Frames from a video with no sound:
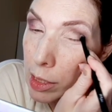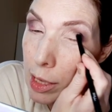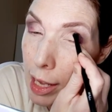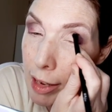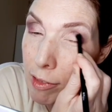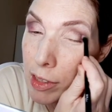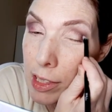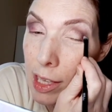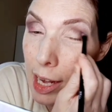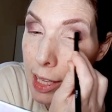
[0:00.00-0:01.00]
life
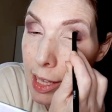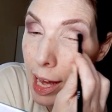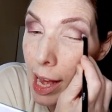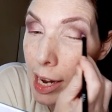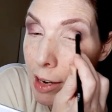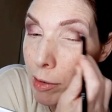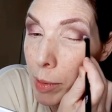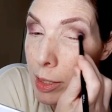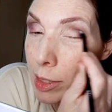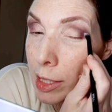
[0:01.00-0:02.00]
is like that.
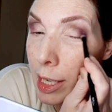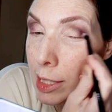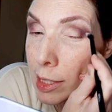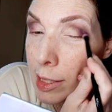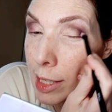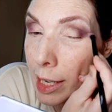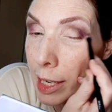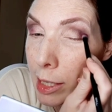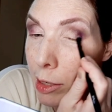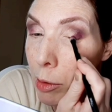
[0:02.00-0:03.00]
Everybody's going to get
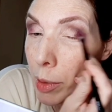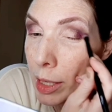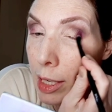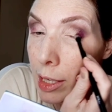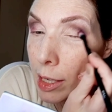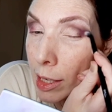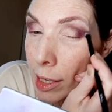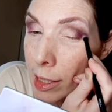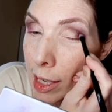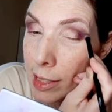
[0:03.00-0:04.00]
sick. Nobody
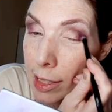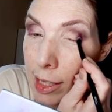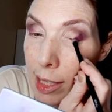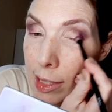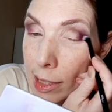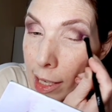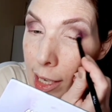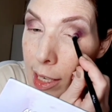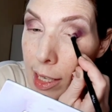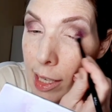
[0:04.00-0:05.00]
doesn't get
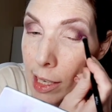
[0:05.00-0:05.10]
sick.